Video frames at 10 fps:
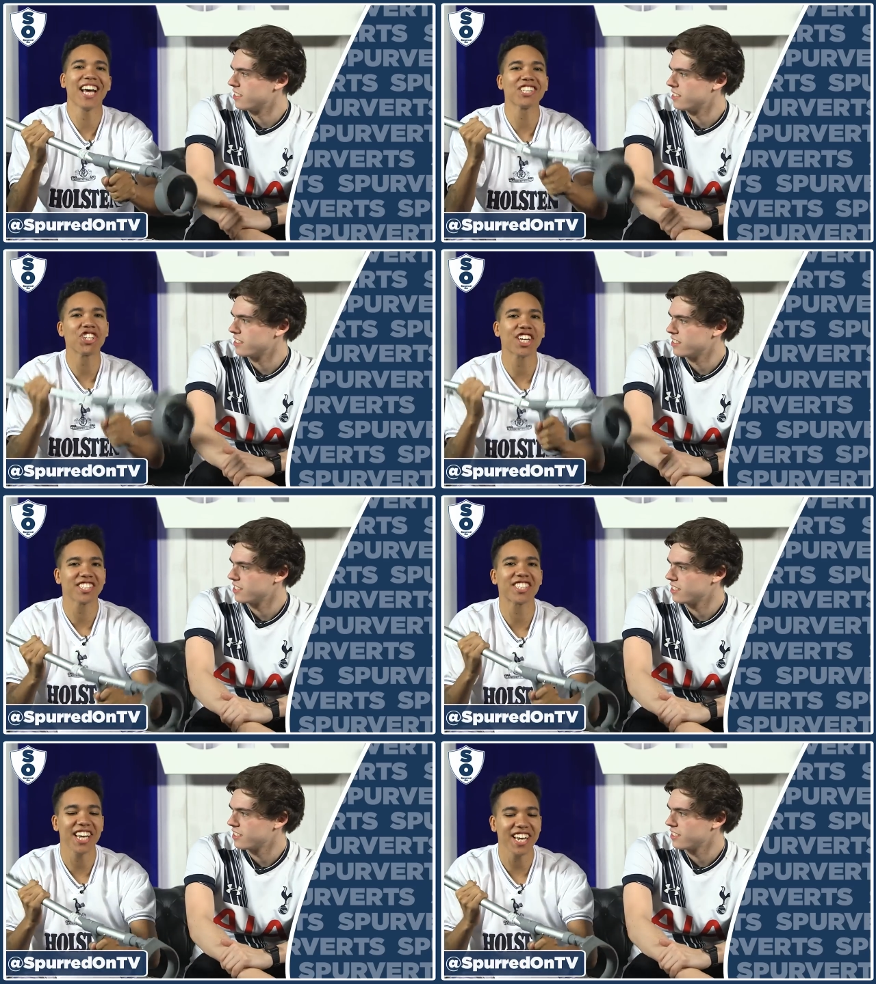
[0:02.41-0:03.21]
Speaker 1: And as you
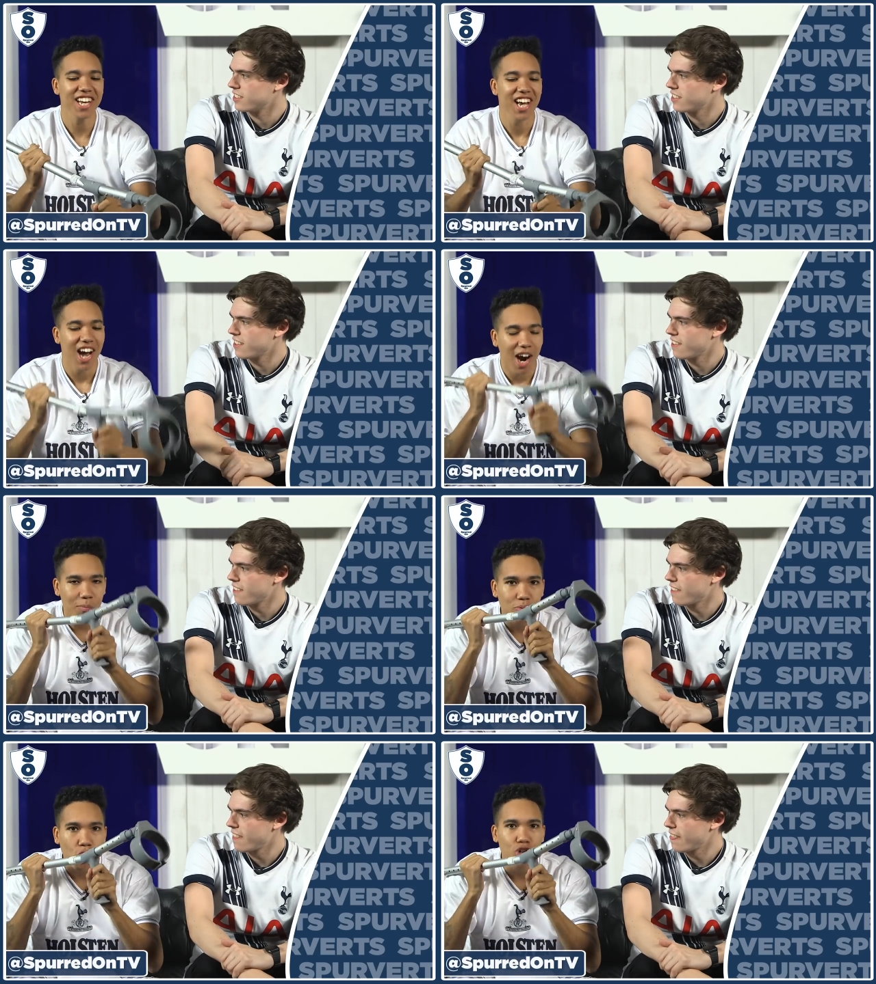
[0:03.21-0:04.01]
can see,
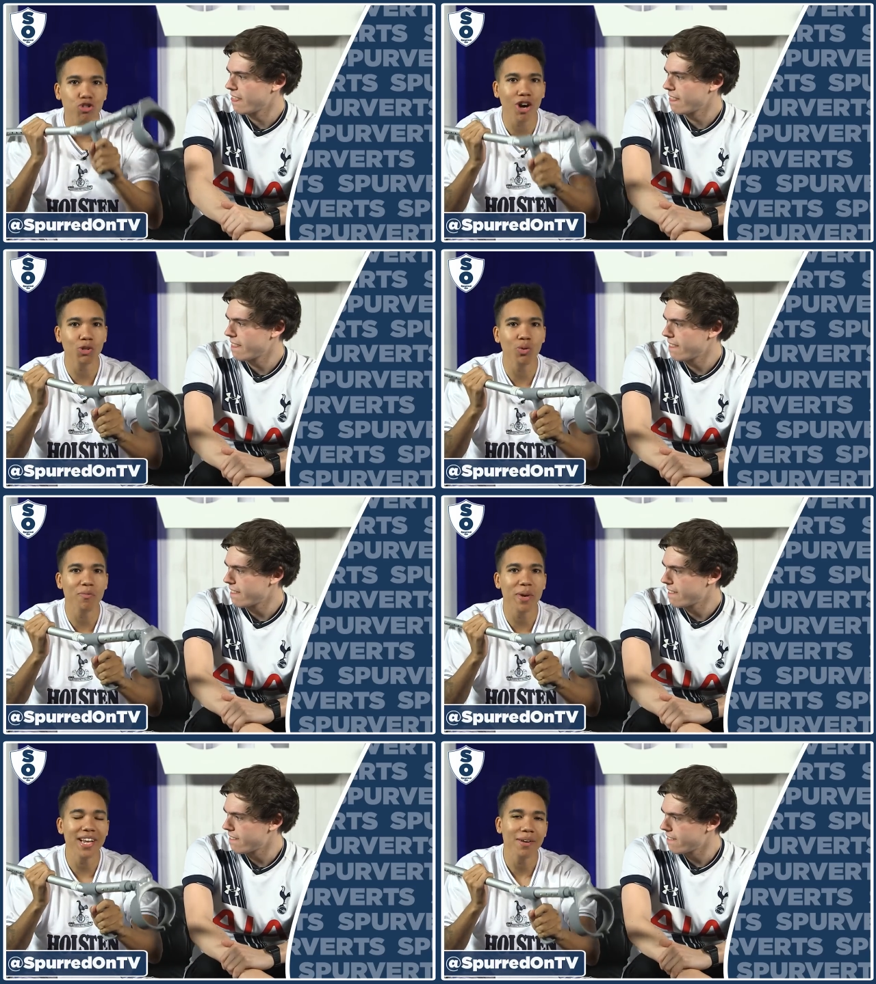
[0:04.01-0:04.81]
I brought a crutch
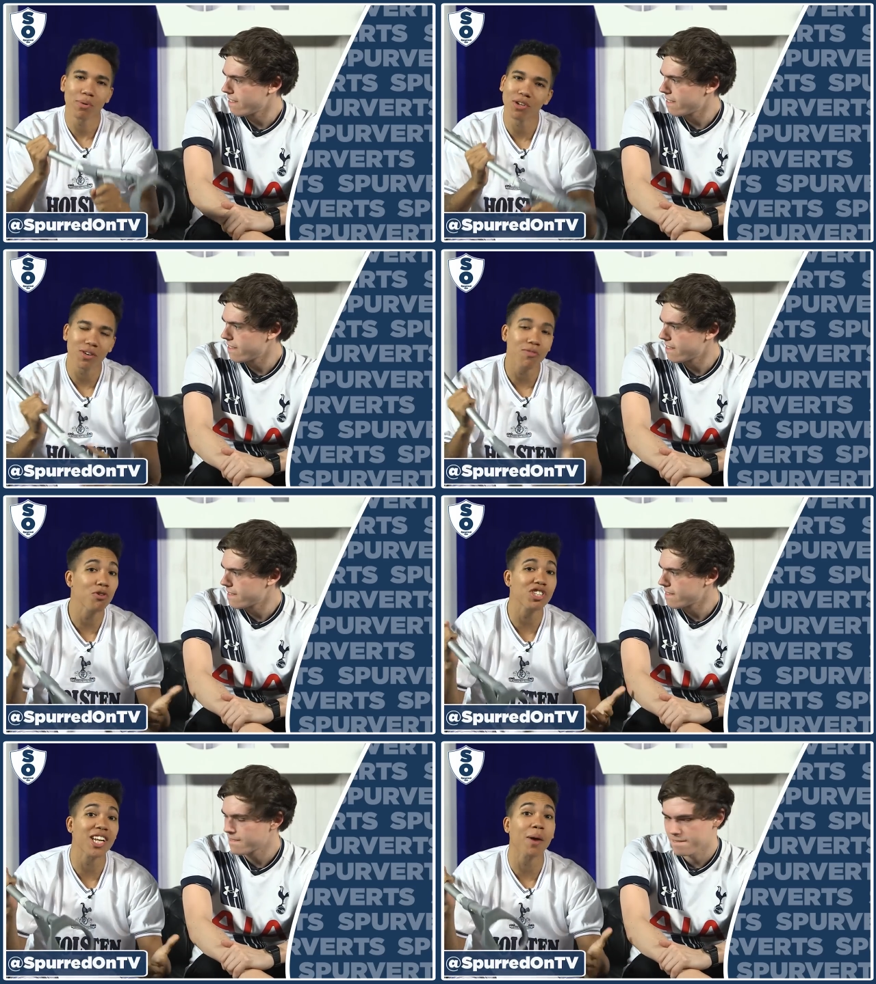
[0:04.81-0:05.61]
with me because
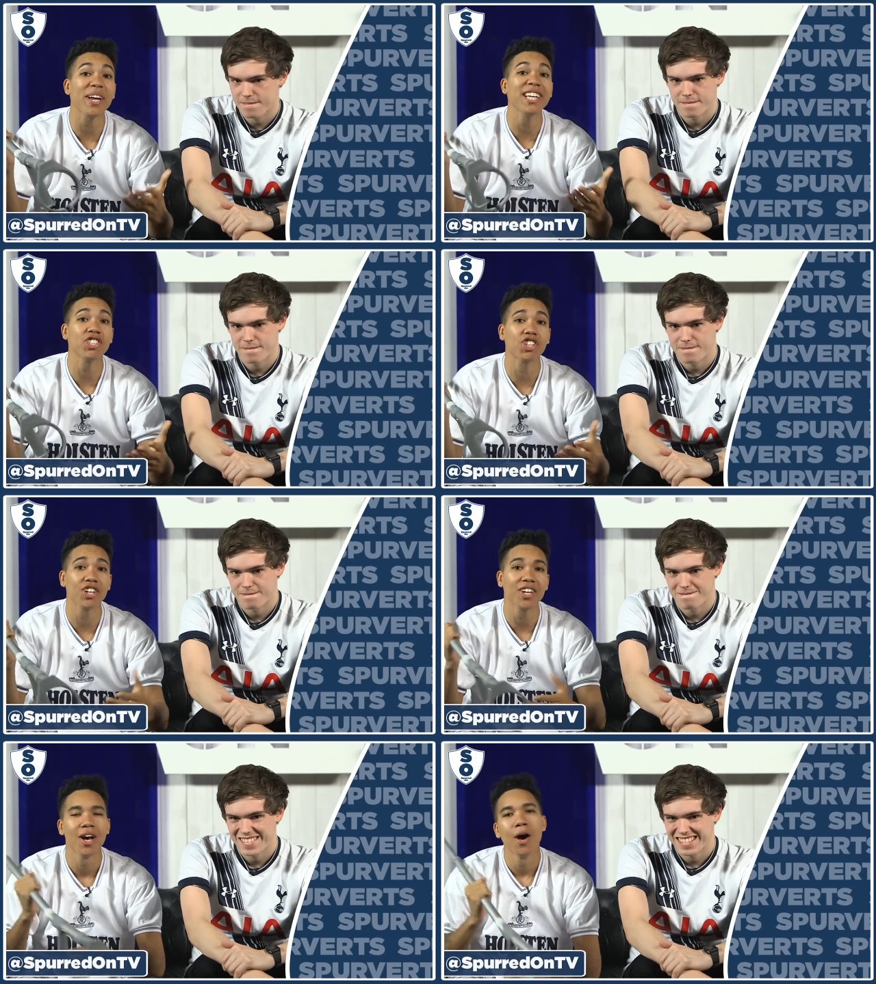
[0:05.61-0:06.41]
unfortunately I'm
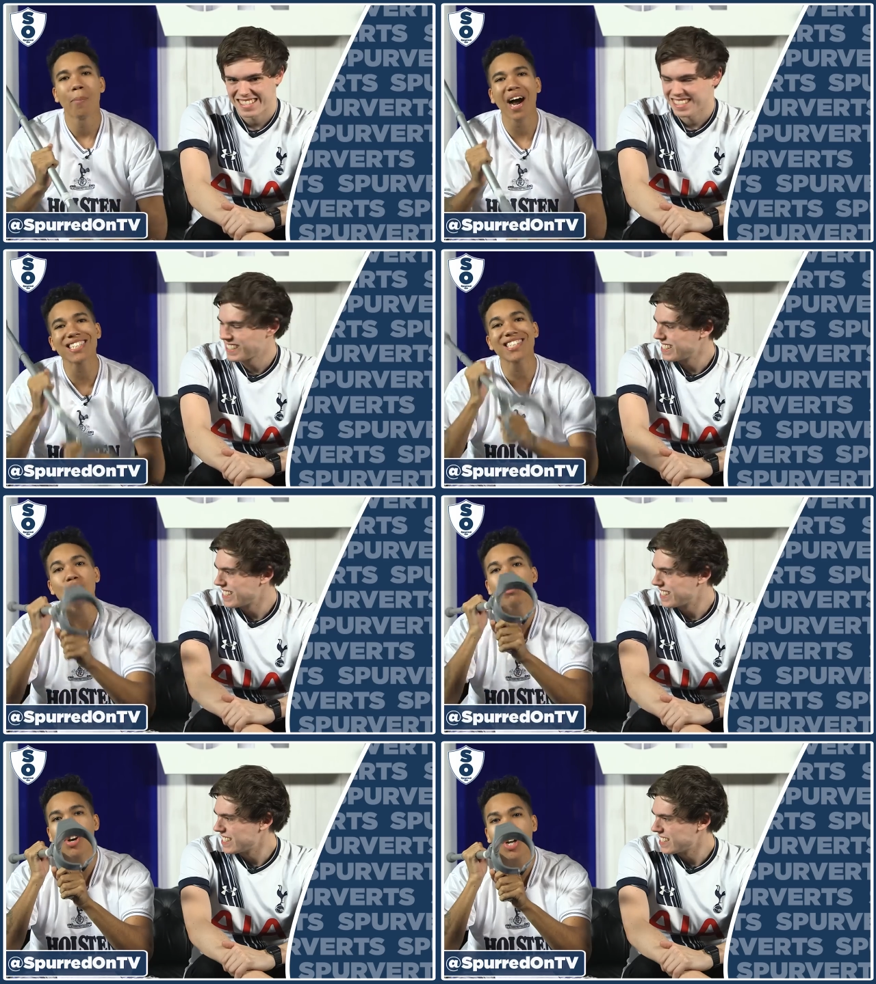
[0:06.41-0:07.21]
injured, but I
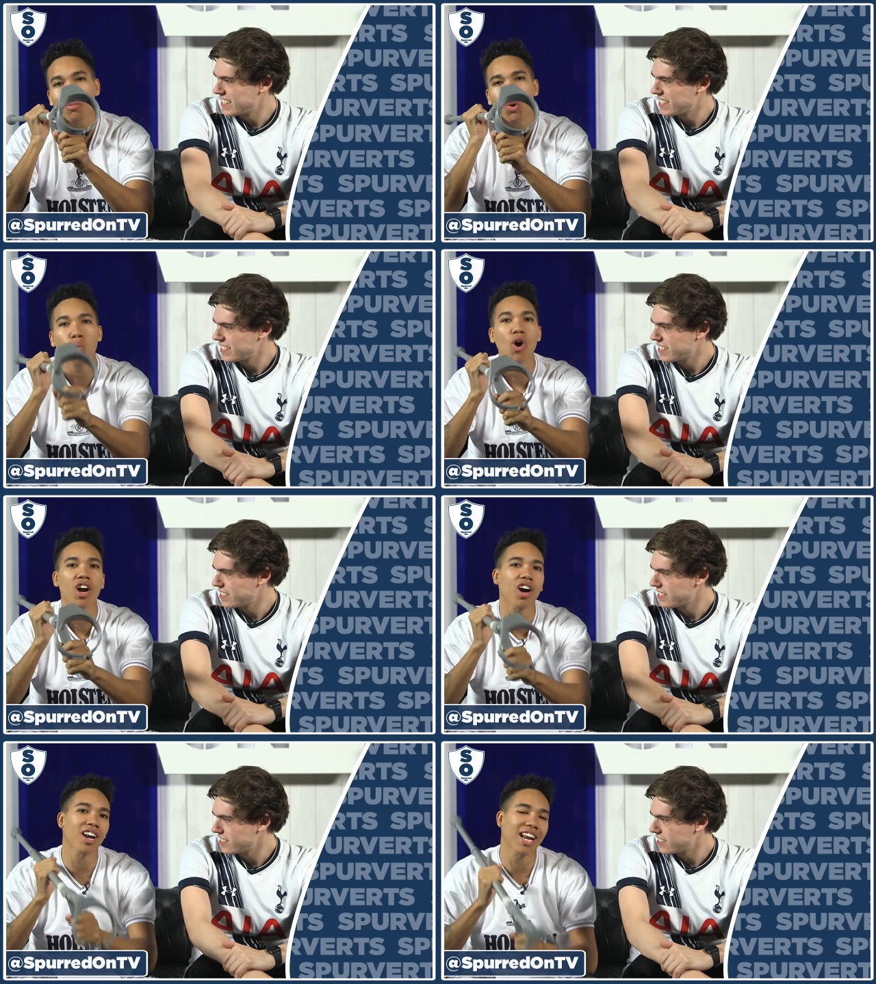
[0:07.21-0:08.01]
still turn up to
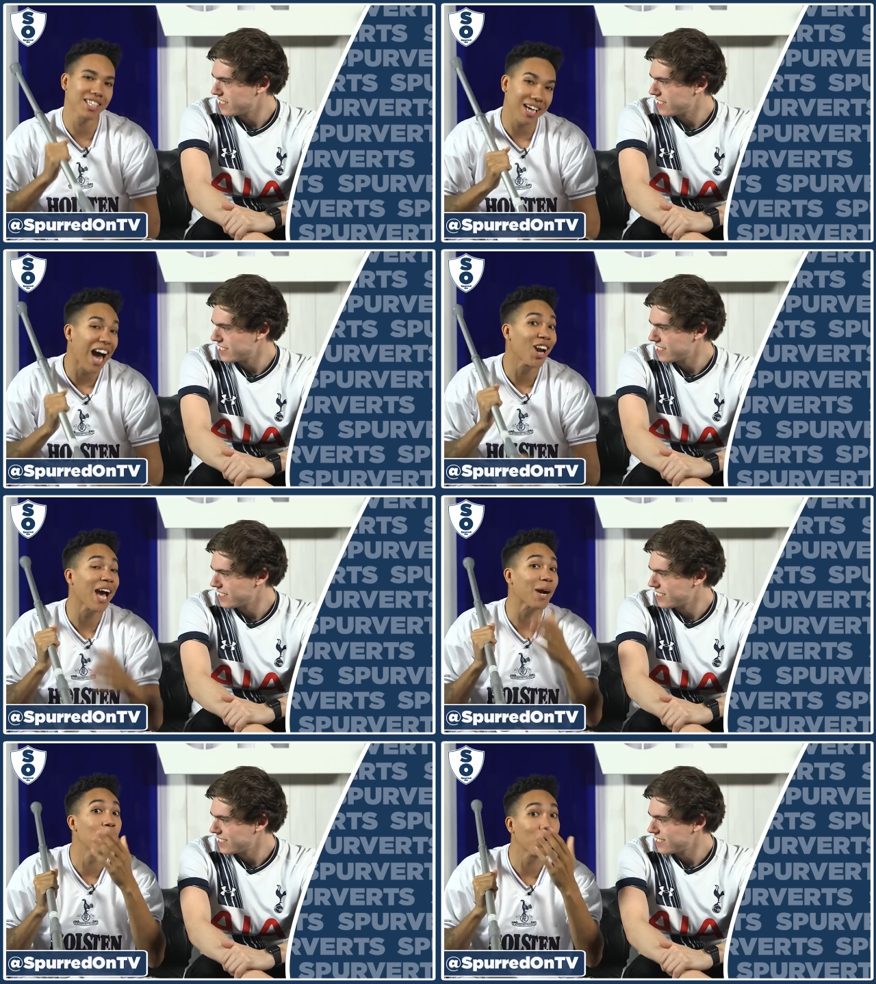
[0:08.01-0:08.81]
work unlike,
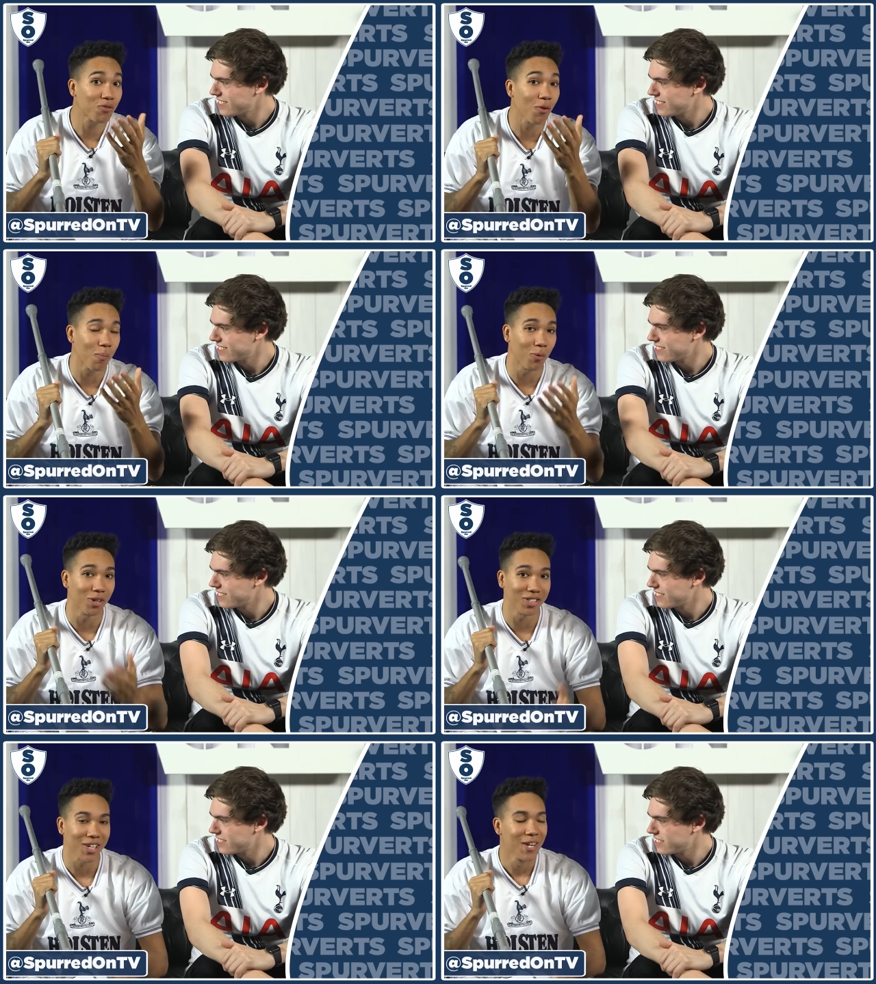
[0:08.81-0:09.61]
unlike most footballers.